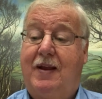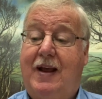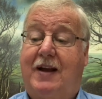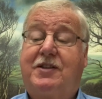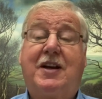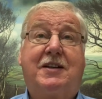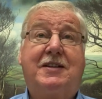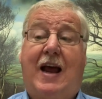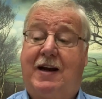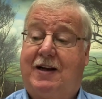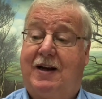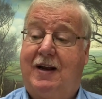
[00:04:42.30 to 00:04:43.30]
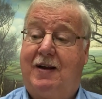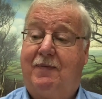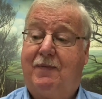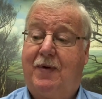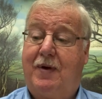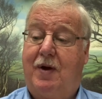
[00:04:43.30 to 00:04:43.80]
That's exactly
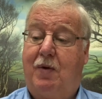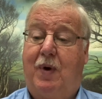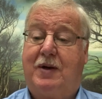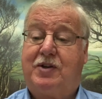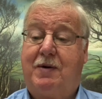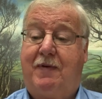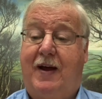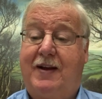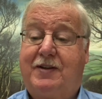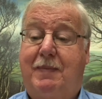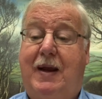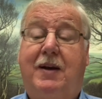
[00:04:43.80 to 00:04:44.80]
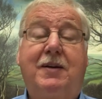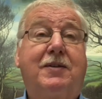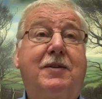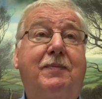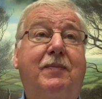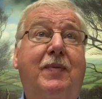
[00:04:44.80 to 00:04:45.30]
what Jabez
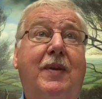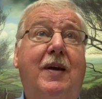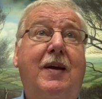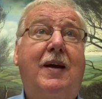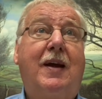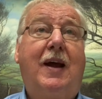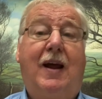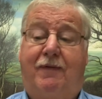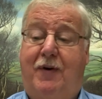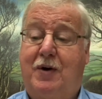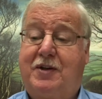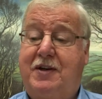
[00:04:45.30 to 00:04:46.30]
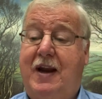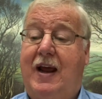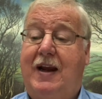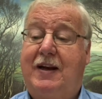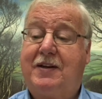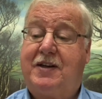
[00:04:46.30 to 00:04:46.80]
means. In verse
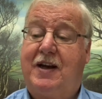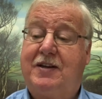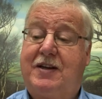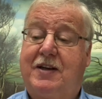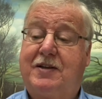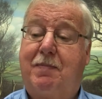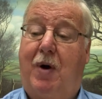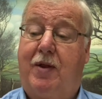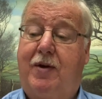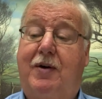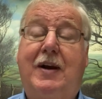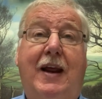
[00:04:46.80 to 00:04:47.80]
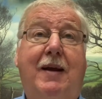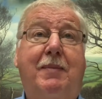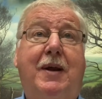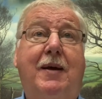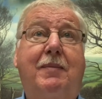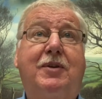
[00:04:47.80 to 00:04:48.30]
9, it says, His mother named
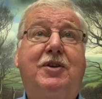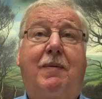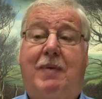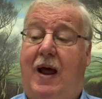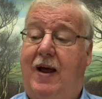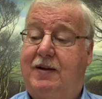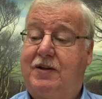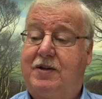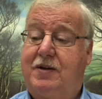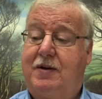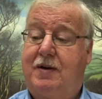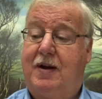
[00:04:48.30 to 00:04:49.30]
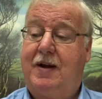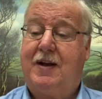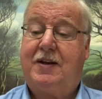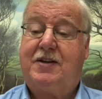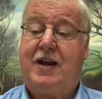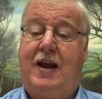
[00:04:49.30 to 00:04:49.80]
him Jabez,
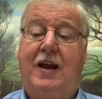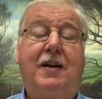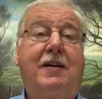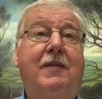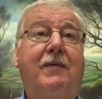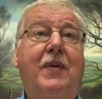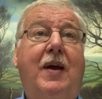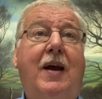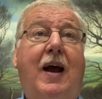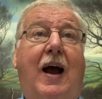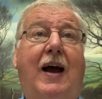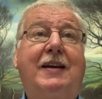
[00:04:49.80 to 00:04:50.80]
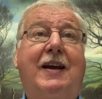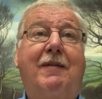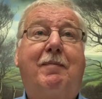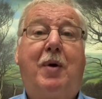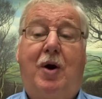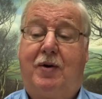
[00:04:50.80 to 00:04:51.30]
saying, I
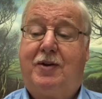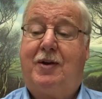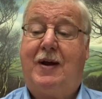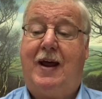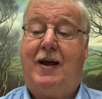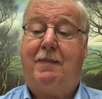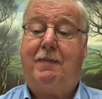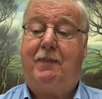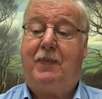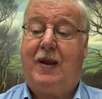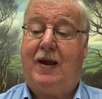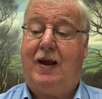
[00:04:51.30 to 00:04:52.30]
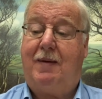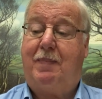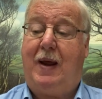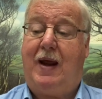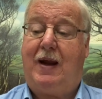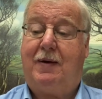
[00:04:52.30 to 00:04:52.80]
give birth to him in
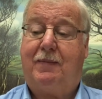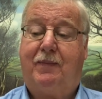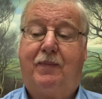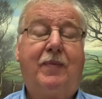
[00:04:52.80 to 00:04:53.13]
pain.